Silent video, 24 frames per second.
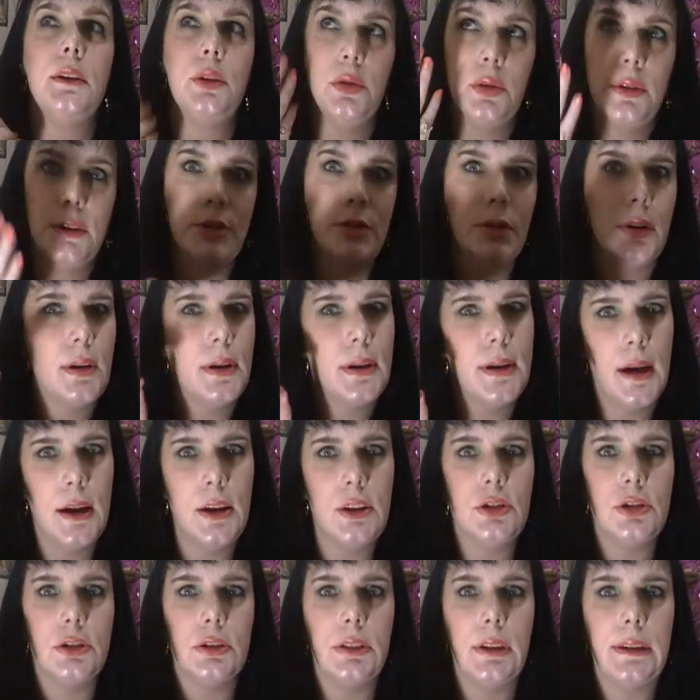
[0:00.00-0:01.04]
They do get dry
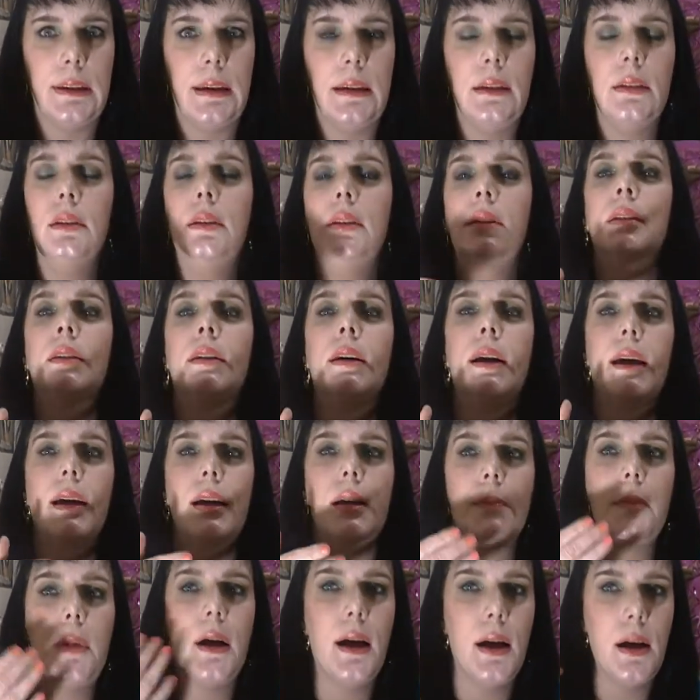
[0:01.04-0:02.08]
occasionally.
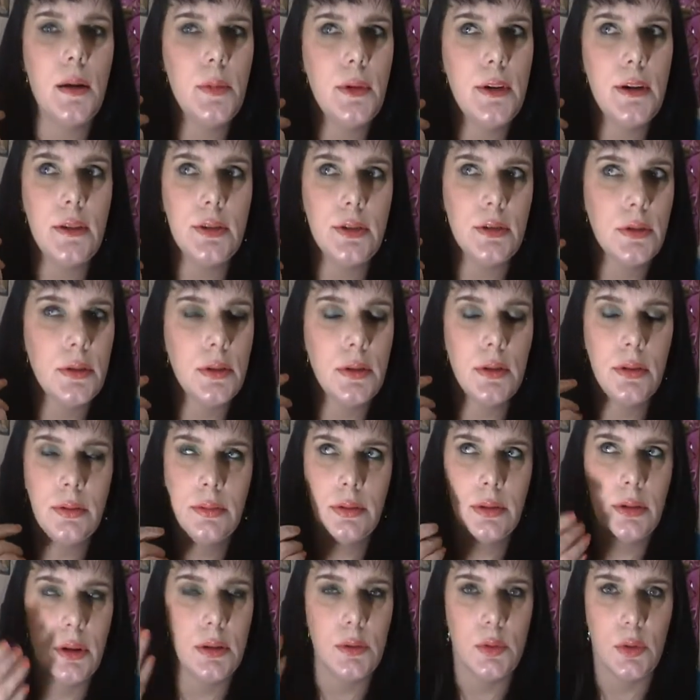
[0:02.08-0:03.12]
And my eyebrows are
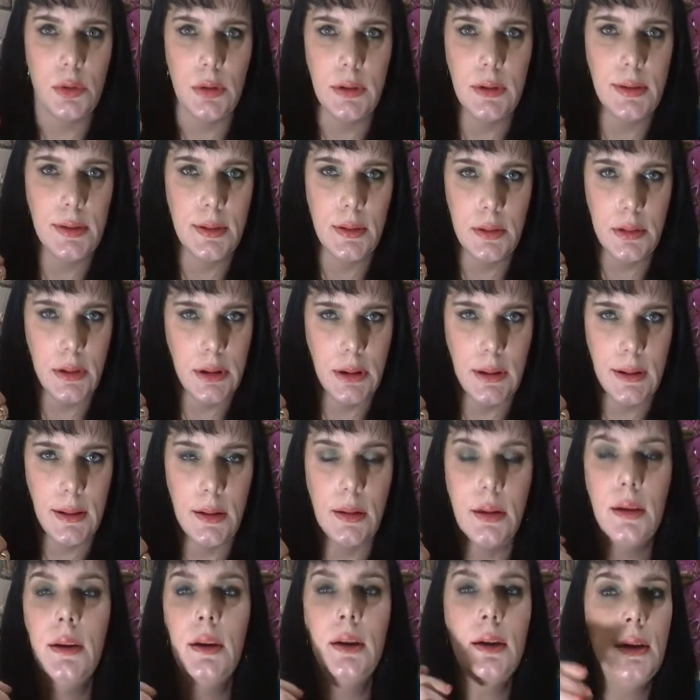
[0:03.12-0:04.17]
unruly as all get
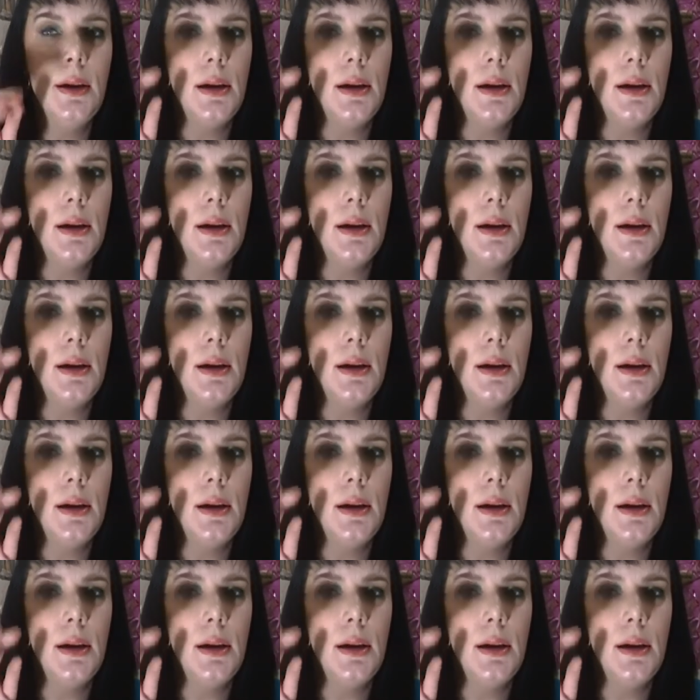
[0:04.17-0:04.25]
out.